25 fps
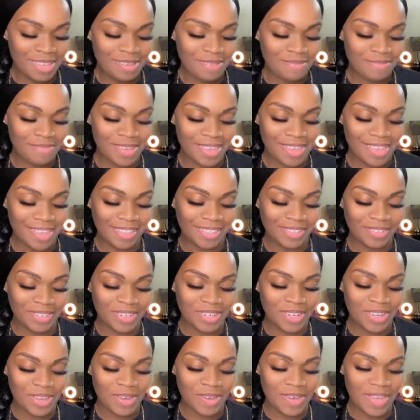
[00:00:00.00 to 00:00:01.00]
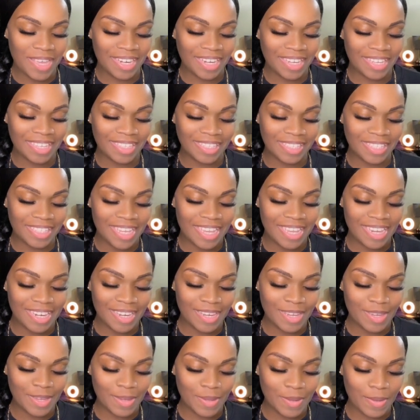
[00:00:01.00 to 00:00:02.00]
But yes, we're going to go ahead and
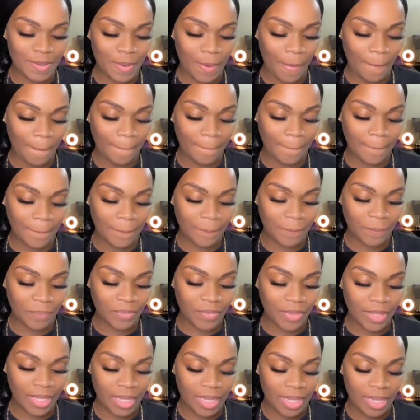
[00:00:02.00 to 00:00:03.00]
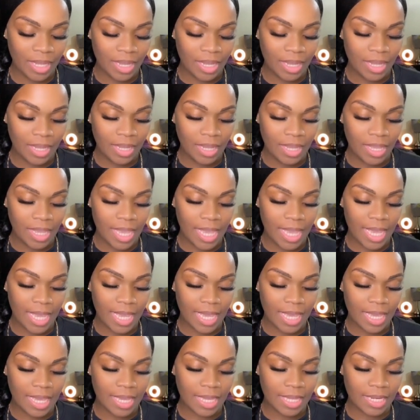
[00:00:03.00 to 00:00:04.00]
continue.
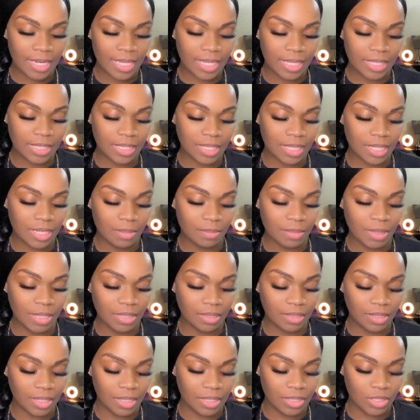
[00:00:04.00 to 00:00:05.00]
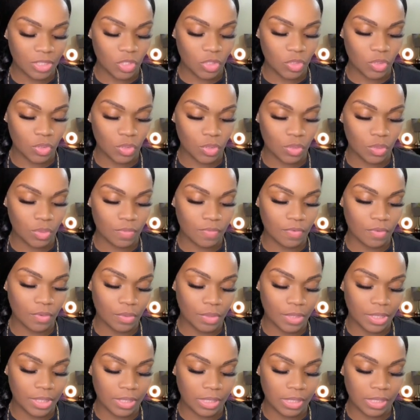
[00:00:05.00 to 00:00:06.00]
And it's going to be linked to, of
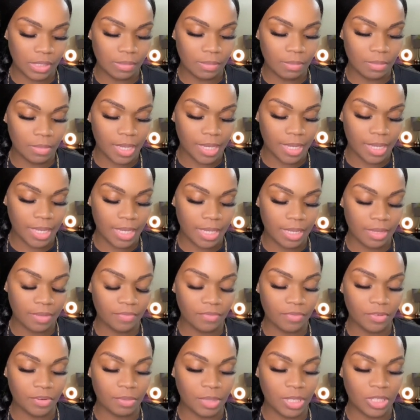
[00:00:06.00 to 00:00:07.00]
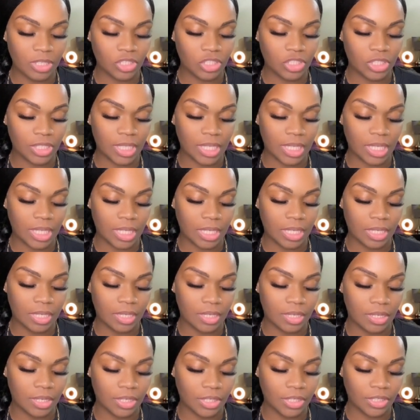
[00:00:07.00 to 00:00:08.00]
course, my information.
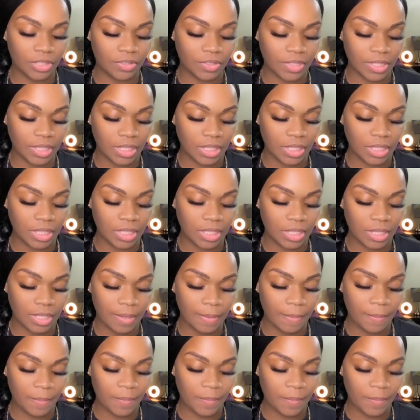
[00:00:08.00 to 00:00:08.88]
Agree.